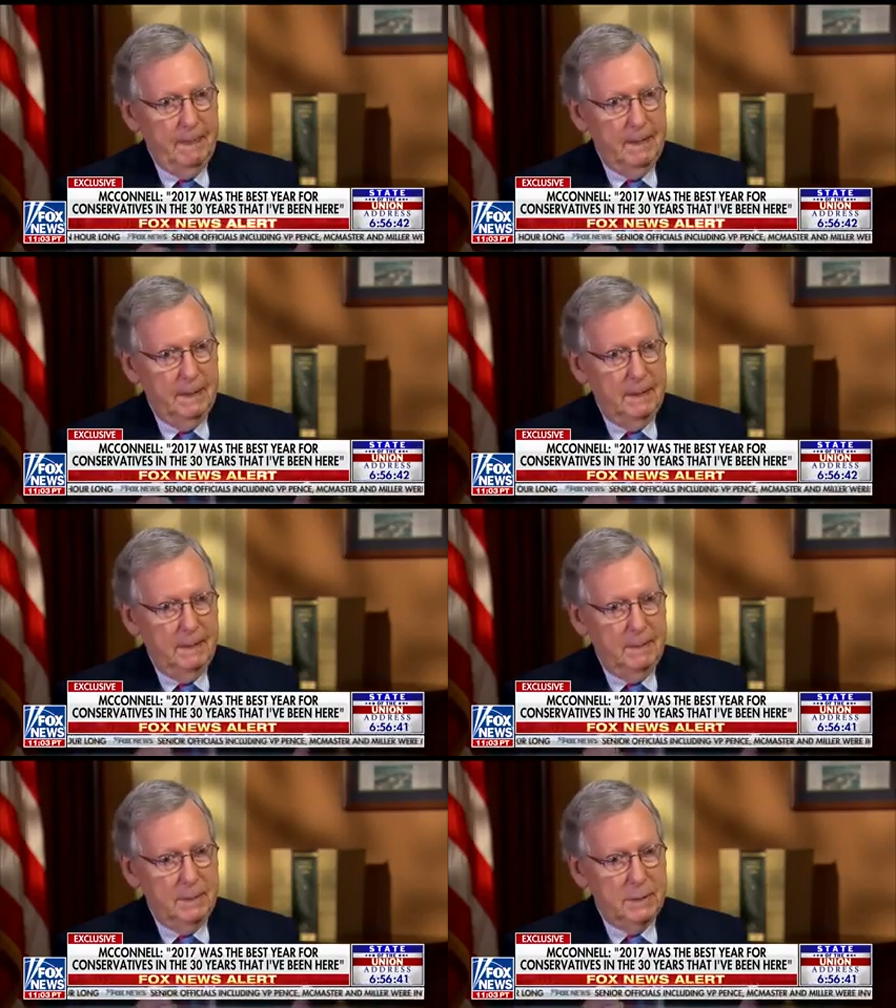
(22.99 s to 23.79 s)

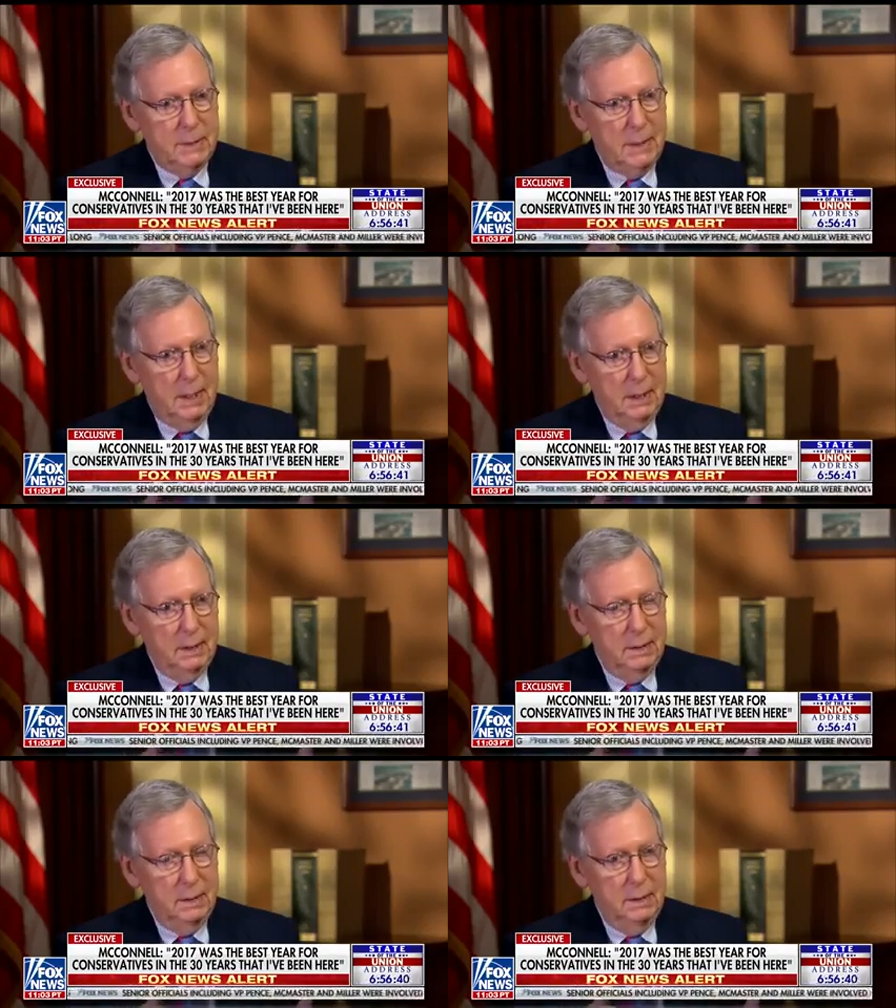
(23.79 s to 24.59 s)
uh,
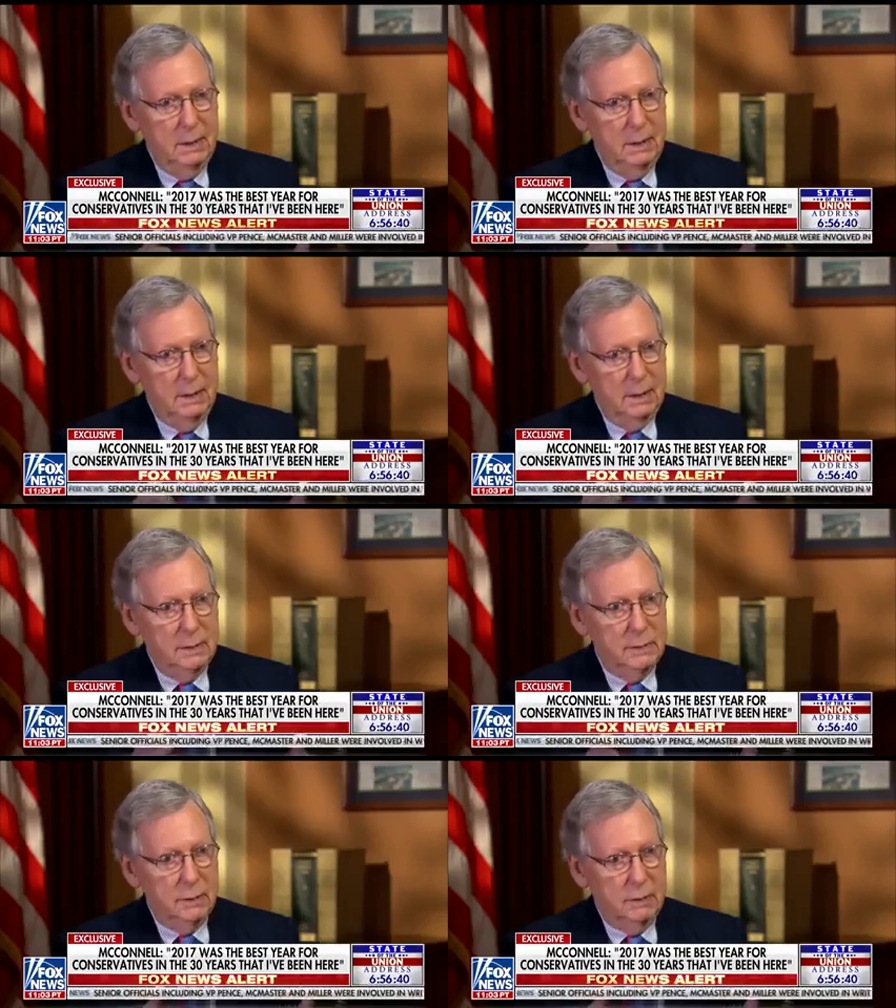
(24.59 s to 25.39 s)
solid
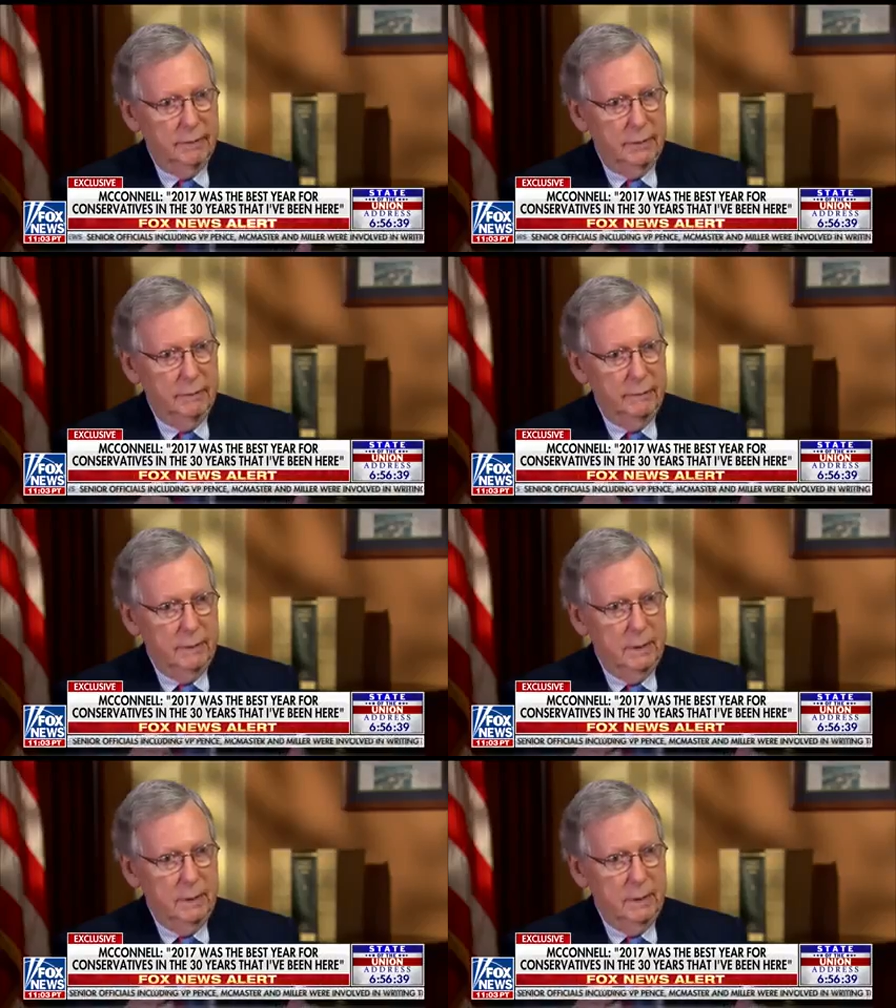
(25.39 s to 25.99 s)
conservative